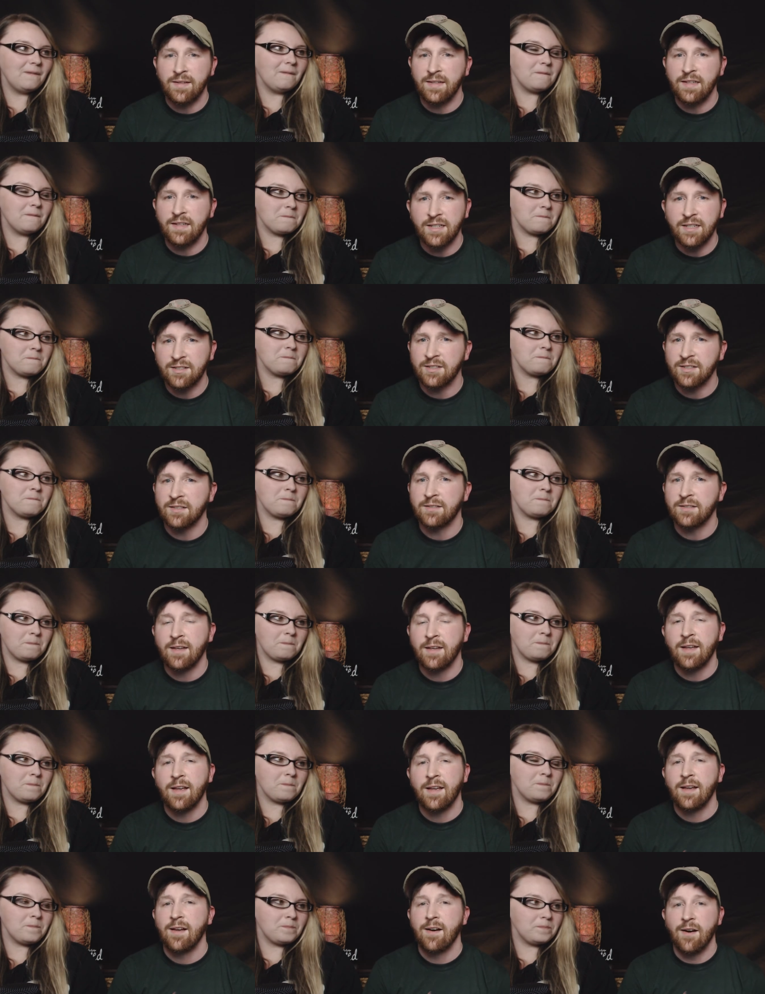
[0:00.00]
Speaker 1: dishes
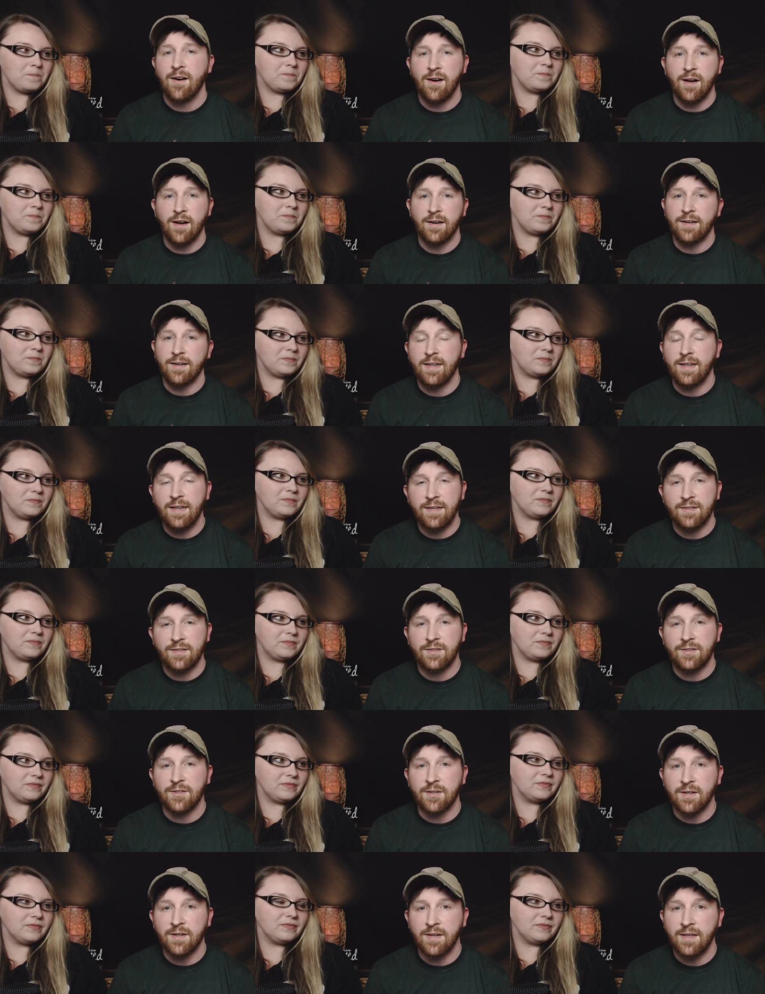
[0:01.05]
on
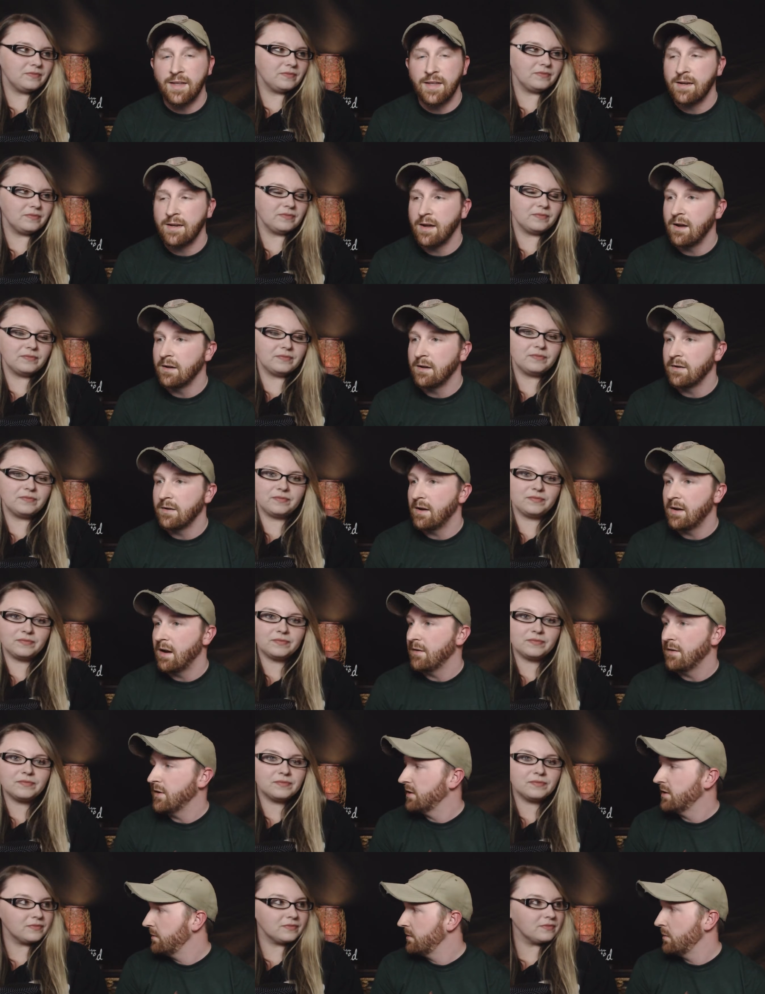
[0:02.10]
Easter. And then mm-hmm. uh,
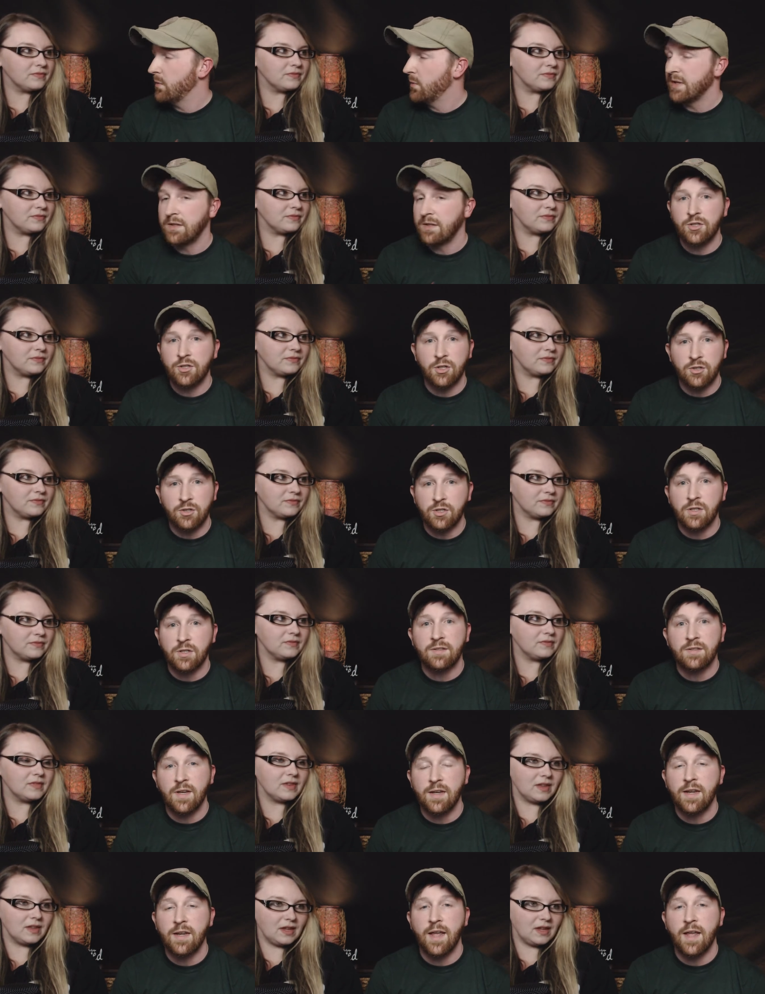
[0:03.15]
obviously we went to church on
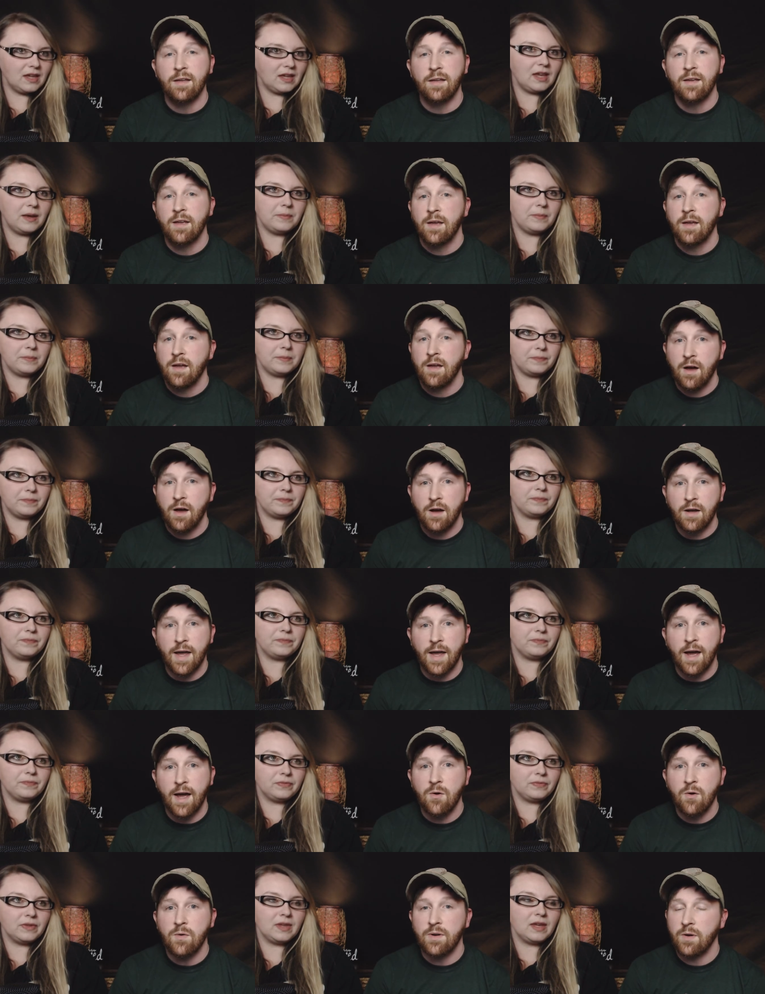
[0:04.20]
Sunday, hung
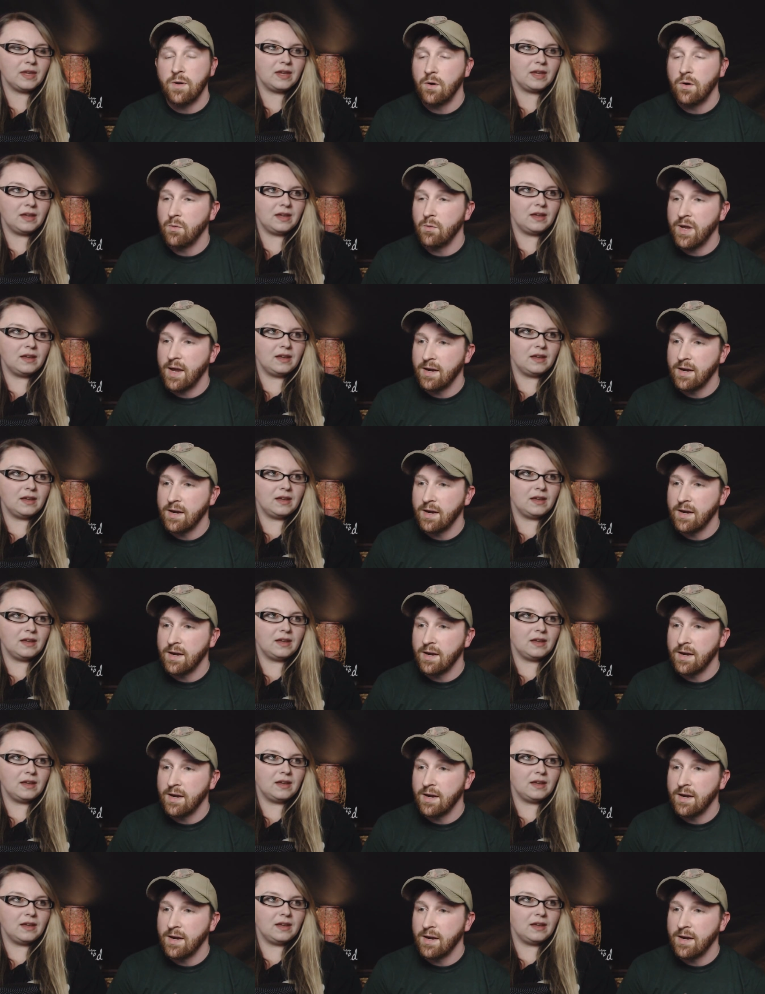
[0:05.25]
out. Uh, we had a